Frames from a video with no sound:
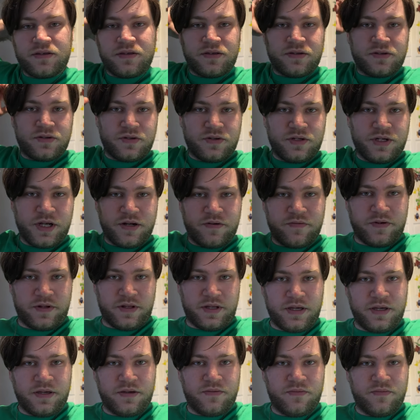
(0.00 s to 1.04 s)
so
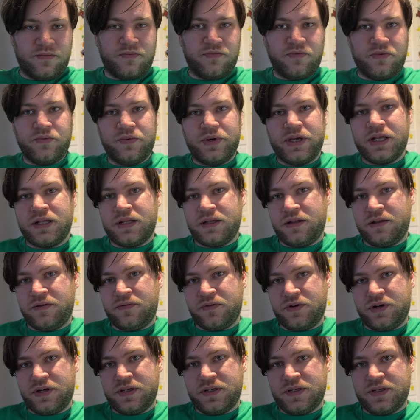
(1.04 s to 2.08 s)
generally, when we get
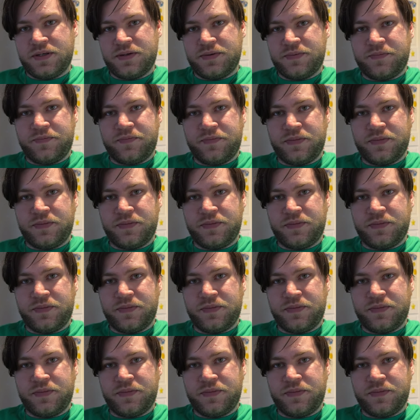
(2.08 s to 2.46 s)
deliveries,